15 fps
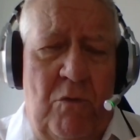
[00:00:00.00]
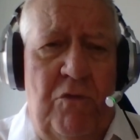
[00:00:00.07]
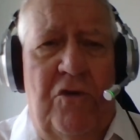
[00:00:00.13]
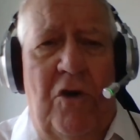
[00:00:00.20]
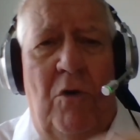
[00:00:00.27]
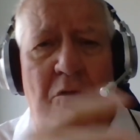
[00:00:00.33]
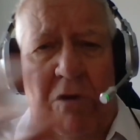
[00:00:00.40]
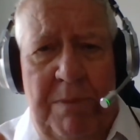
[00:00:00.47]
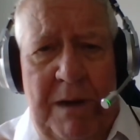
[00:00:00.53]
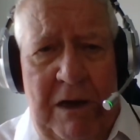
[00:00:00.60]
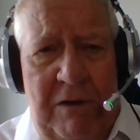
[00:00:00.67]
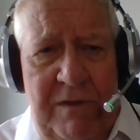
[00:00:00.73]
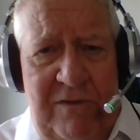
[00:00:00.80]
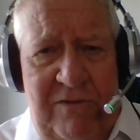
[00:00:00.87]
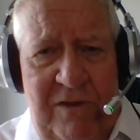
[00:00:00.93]
or told
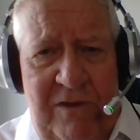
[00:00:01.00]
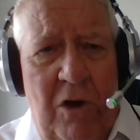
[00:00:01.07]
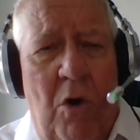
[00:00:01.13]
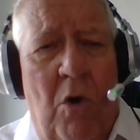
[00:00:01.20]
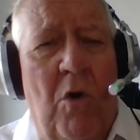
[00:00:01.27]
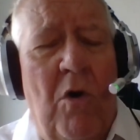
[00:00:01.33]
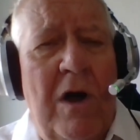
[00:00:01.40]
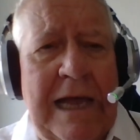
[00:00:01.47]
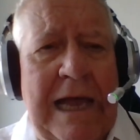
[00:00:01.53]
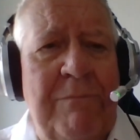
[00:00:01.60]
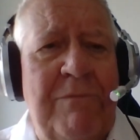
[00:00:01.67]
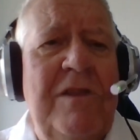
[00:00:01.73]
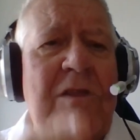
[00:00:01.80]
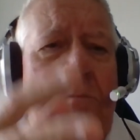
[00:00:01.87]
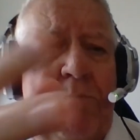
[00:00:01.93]
about this, or
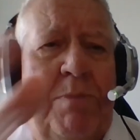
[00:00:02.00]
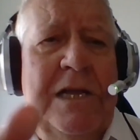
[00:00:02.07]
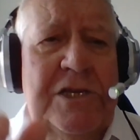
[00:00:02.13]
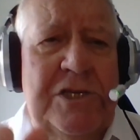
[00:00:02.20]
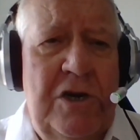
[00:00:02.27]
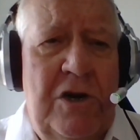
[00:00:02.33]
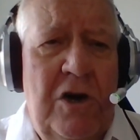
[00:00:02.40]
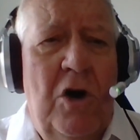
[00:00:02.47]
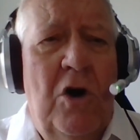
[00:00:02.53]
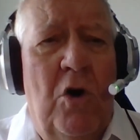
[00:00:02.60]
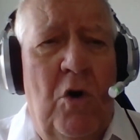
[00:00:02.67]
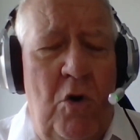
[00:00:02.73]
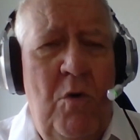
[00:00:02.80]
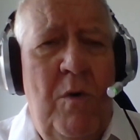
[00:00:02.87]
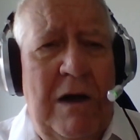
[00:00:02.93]
kept in the picture,
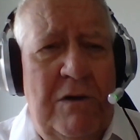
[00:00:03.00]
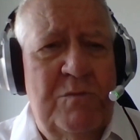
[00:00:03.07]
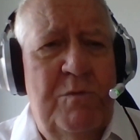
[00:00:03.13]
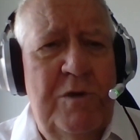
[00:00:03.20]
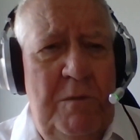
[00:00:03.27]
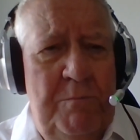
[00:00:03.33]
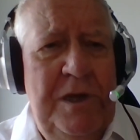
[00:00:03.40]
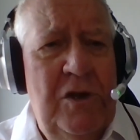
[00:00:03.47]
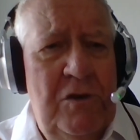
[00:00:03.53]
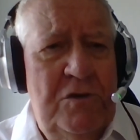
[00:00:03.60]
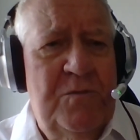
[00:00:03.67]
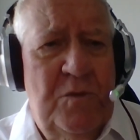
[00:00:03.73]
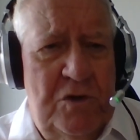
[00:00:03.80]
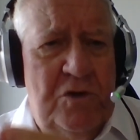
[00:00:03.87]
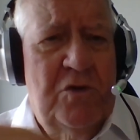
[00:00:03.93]
or who else would it be
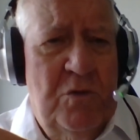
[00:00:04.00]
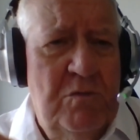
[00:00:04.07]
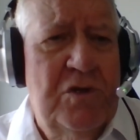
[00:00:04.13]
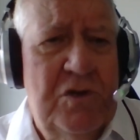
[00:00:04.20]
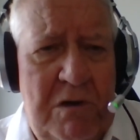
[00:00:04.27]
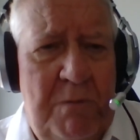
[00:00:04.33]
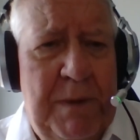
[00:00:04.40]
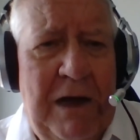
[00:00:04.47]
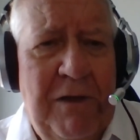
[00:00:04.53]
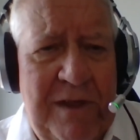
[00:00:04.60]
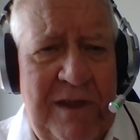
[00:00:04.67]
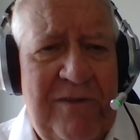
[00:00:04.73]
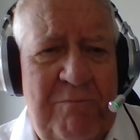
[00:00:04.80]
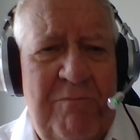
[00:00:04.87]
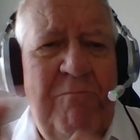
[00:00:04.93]
useful to talk to about
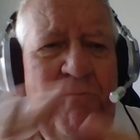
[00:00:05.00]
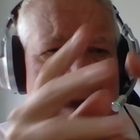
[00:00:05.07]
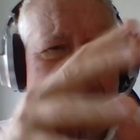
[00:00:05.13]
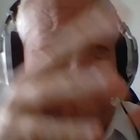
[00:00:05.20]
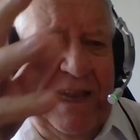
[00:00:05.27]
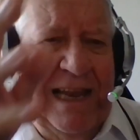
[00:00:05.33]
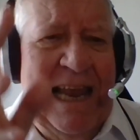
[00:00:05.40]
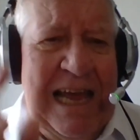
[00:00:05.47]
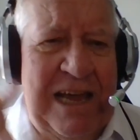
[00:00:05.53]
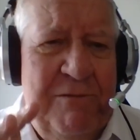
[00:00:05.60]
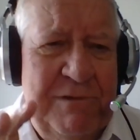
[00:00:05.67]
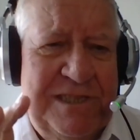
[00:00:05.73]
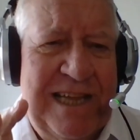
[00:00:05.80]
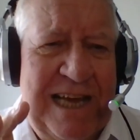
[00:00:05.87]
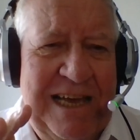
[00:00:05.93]
this, whatever the
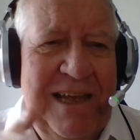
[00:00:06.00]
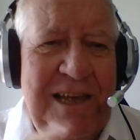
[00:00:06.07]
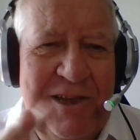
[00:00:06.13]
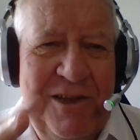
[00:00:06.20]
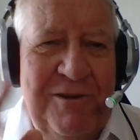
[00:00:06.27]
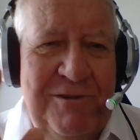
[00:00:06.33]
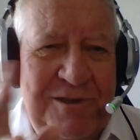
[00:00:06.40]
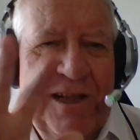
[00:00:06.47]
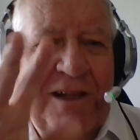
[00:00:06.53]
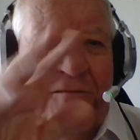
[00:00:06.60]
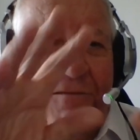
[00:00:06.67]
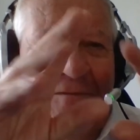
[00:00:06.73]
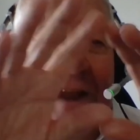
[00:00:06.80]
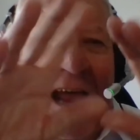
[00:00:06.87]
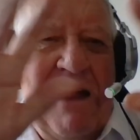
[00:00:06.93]
language they use,
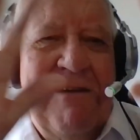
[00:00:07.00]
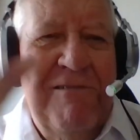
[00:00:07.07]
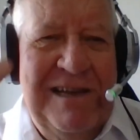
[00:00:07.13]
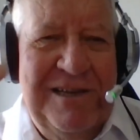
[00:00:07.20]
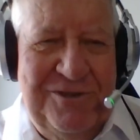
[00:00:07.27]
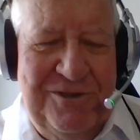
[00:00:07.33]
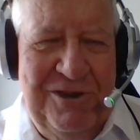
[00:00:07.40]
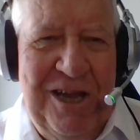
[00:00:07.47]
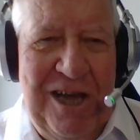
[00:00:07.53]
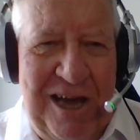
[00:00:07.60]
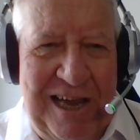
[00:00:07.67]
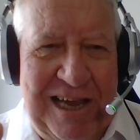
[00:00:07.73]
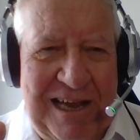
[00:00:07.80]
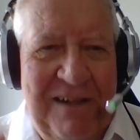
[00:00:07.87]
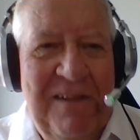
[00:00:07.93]
flowery as you
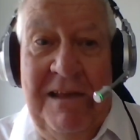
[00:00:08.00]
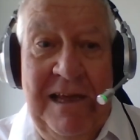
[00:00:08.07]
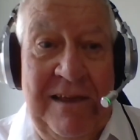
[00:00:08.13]
like,